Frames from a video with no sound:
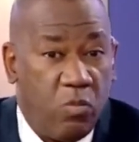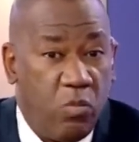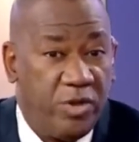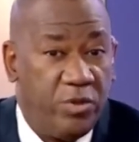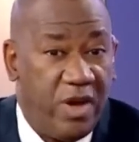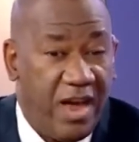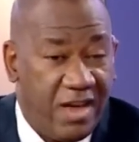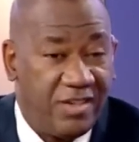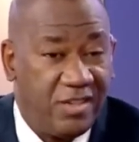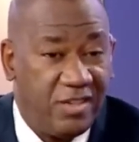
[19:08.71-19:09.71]
What you
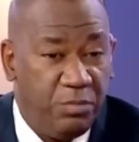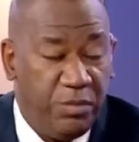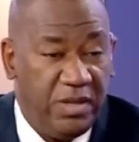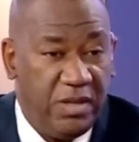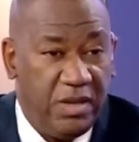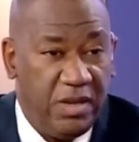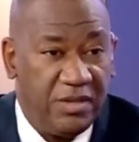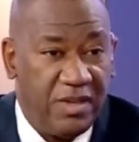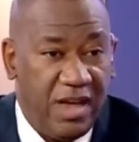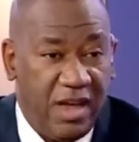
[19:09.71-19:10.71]
asked me
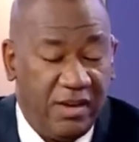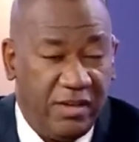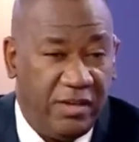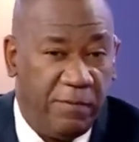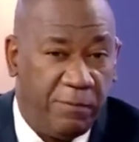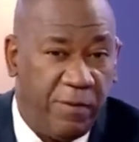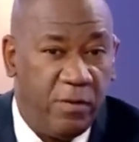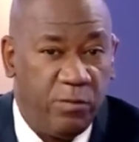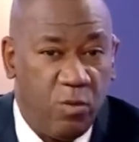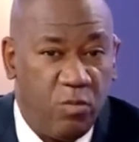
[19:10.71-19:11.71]
is a
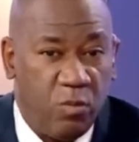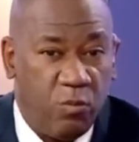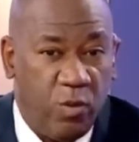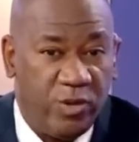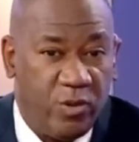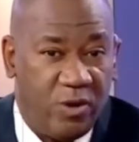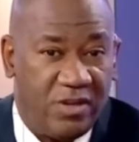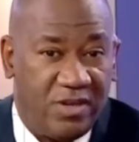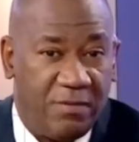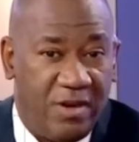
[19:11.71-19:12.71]
different form of what
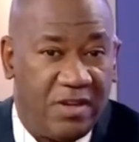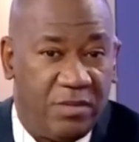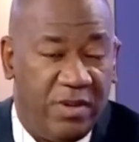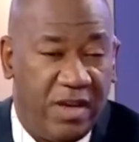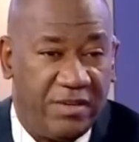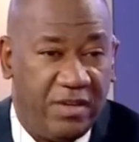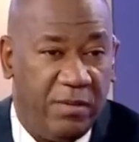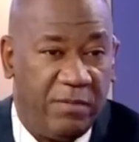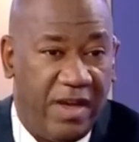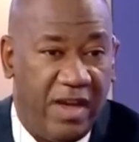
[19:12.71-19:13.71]
others have asked me, as
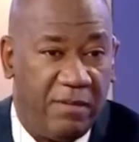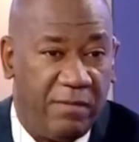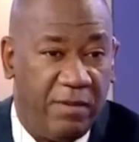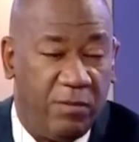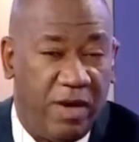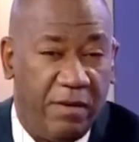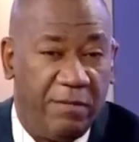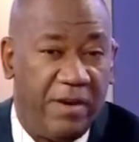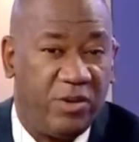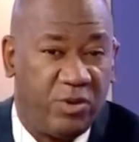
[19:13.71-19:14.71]
in
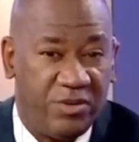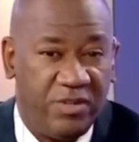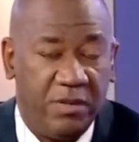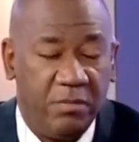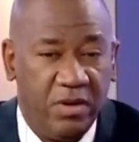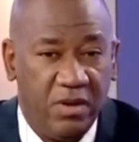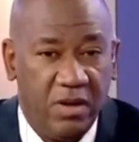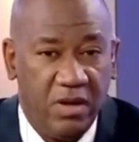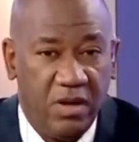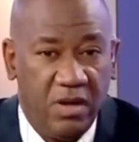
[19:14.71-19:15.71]
if I trust them.
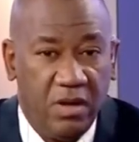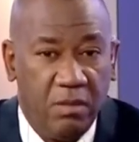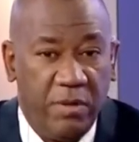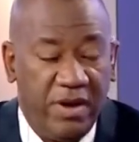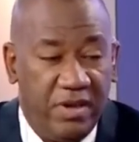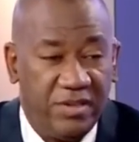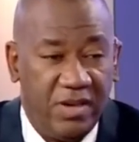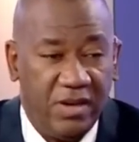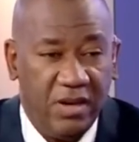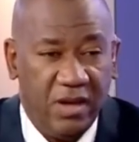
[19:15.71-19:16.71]
But
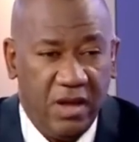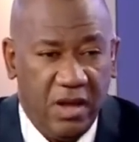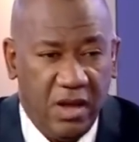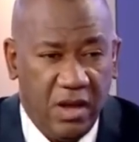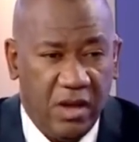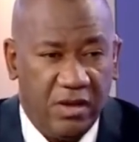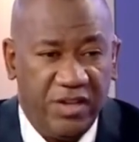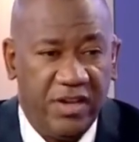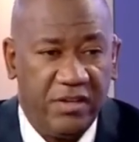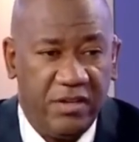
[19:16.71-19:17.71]
listen,
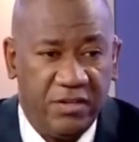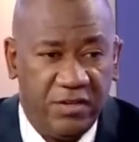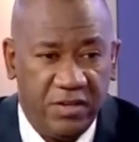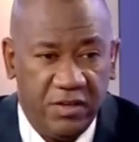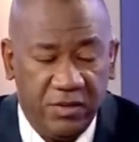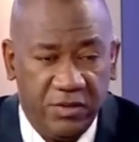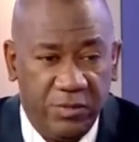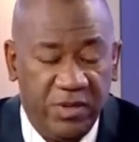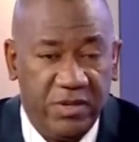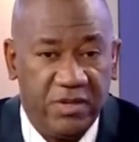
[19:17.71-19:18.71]
take these
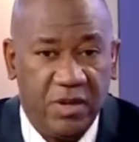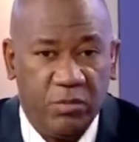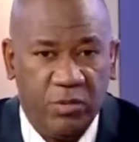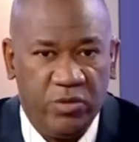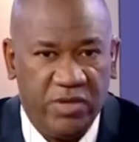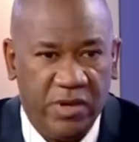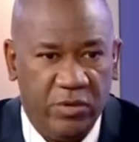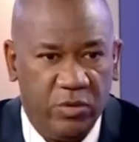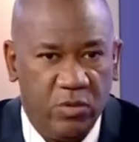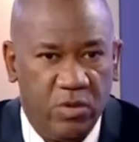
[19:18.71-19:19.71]
three things I'm going to
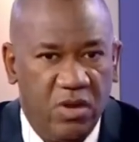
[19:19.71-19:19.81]
tell you.